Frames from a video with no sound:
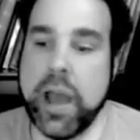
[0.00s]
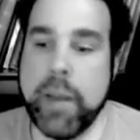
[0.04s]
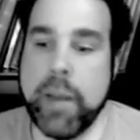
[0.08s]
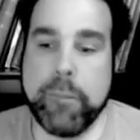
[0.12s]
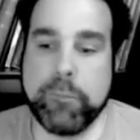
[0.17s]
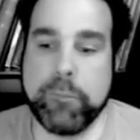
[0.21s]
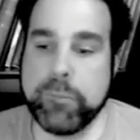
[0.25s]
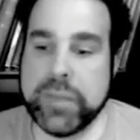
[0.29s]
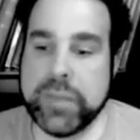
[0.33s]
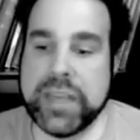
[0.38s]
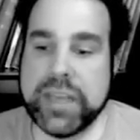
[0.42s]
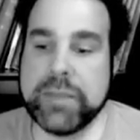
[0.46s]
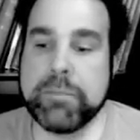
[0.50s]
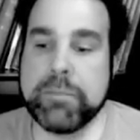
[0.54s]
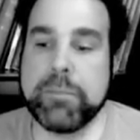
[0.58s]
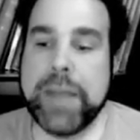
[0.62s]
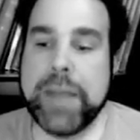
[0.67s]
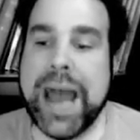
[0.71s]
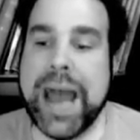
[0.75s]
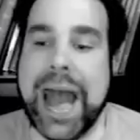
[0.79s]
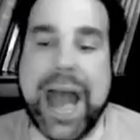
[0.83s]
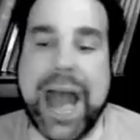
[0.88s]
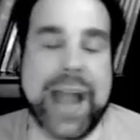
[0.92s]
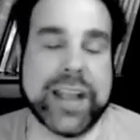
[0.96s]
meme
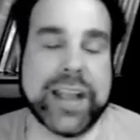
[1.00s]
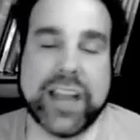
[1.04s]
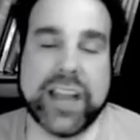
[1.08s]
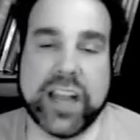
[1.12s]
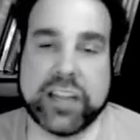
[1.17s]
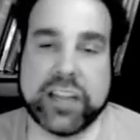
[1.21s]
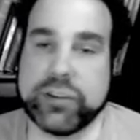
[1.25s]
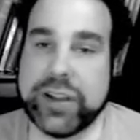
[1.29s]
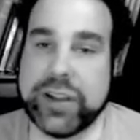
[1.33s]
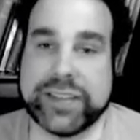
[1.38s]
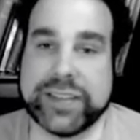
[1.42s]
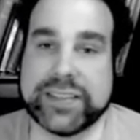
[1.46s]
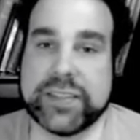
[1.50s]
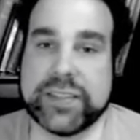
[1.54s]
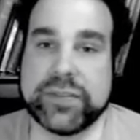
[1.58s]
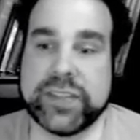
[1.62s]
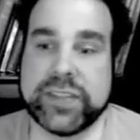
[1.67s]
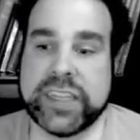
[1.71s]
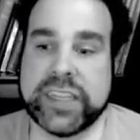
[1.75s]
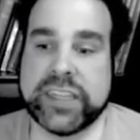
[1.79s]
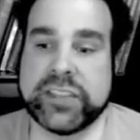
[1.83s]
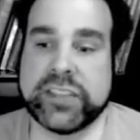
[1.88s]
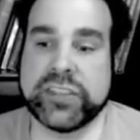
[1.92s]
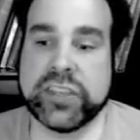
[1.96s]
back
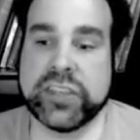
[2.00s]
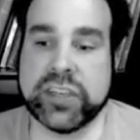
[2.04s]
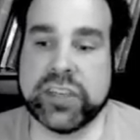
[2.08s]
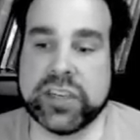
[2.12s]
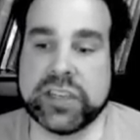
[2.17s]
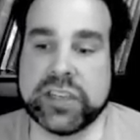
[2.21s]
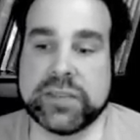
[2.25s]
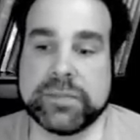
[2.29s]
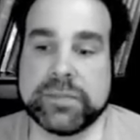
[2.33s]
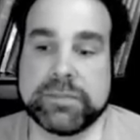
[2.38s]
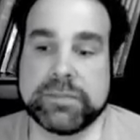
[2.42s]
aggressively in turn.